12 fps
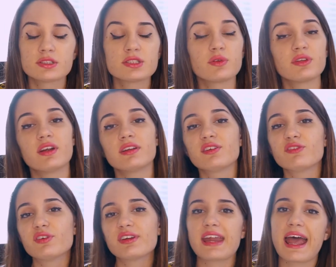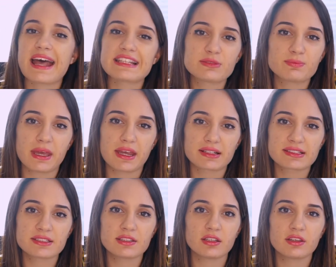So there are different
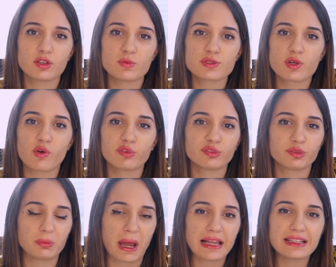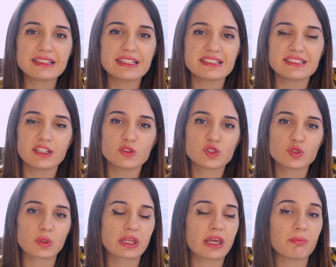aspects in terms of formalities that you
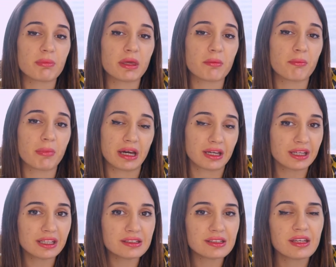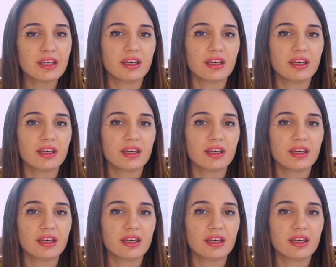should keep in mind.